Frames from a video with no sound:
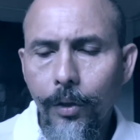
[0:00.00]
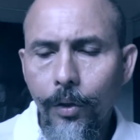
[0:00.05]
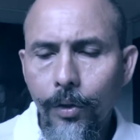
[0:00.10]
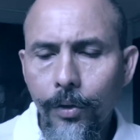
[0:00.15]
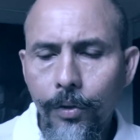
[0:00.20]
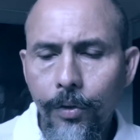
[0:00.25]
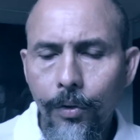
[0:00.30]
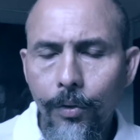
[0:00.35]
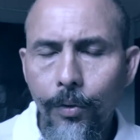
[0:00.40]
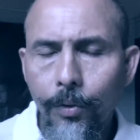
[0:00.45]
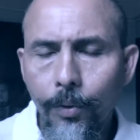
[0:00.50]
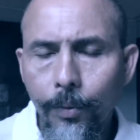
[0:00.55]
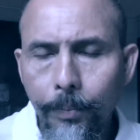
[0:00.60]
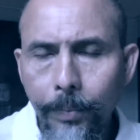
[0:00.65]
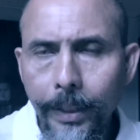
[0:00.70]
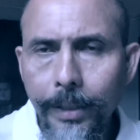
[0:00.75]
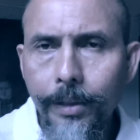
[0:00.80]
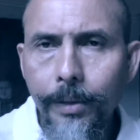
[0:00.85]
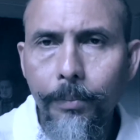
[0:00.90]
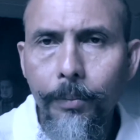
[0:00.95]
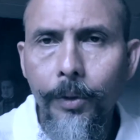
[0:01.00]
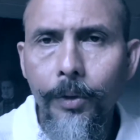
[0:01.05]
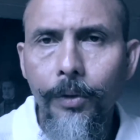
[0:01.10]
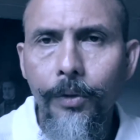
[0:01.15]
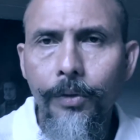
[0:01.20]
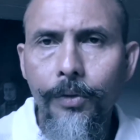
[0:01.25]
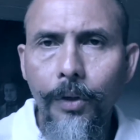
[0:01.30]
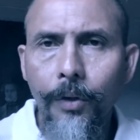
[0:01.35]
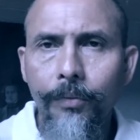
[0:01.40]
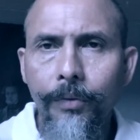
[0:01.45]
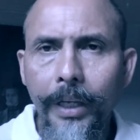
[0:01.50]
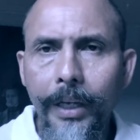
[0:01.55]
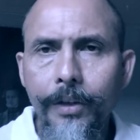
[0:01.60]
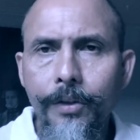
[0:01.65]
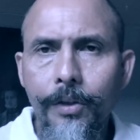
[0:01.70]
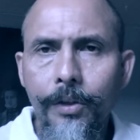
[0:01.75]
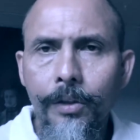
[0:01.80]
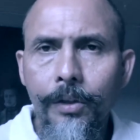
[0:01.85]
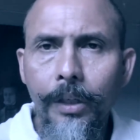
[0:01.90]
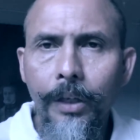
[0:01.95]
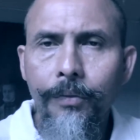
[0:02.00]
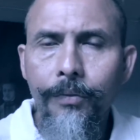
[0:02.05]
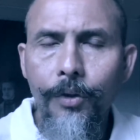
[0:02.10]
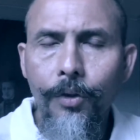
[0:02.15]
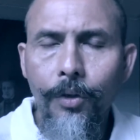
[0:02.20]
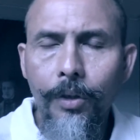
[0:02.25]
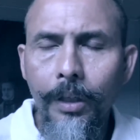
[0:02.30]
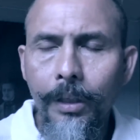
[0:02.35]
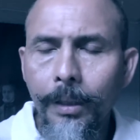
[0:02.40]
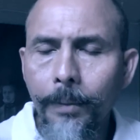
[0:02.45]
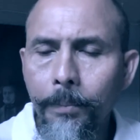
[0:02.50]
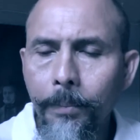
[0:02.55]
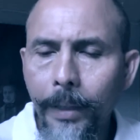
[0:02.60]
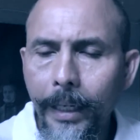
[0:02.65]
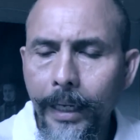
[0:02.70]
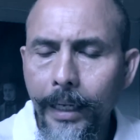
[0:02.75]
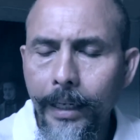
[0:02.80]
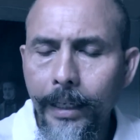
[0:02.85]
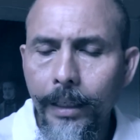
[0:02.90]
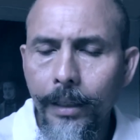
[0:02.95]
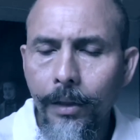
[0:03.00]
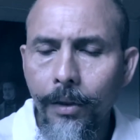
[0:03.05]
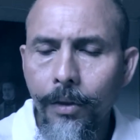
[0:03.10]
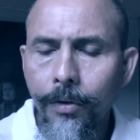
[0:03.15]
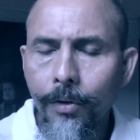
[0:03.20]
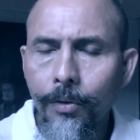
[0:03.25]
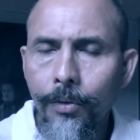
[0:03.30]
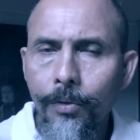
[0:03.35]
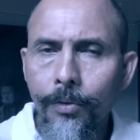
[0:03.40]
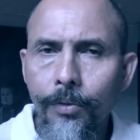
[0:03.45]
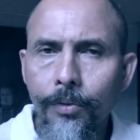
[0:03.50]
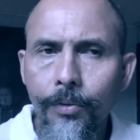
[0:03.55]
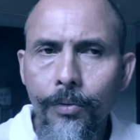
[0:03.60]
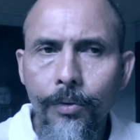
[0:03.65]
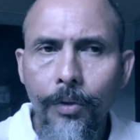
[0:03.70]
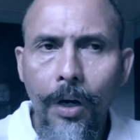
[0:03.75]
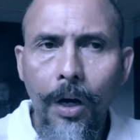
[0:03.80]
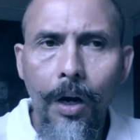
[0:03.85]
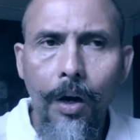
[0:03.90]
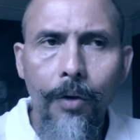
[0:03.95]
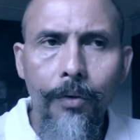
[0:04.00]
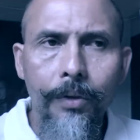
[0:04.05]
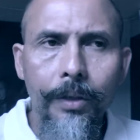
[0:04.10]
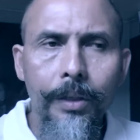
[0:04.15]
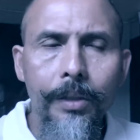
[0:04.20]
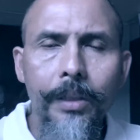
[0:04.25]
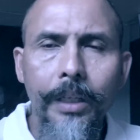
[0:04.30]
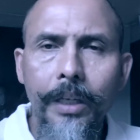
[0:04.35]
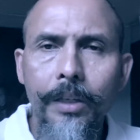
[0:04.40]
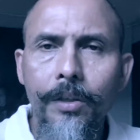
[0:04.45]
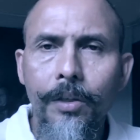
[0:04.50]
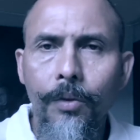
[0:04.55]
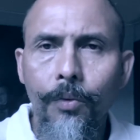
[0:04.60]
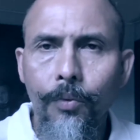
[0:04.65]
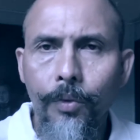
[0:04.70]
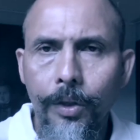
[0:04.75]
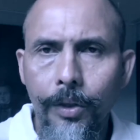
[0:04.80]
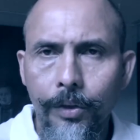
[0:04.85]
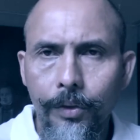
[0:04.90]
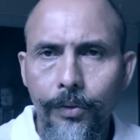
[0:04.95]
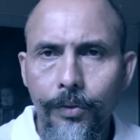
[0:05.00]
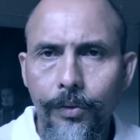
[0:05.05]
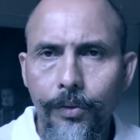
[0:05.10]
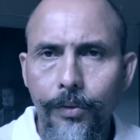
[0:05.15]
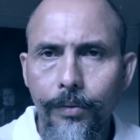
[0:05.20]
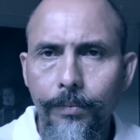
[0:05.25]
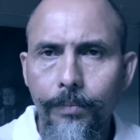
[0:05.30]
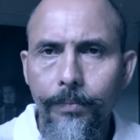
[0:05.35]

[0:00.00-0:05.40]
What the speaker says: through principles of nature, if you're contemplating through how this nature works,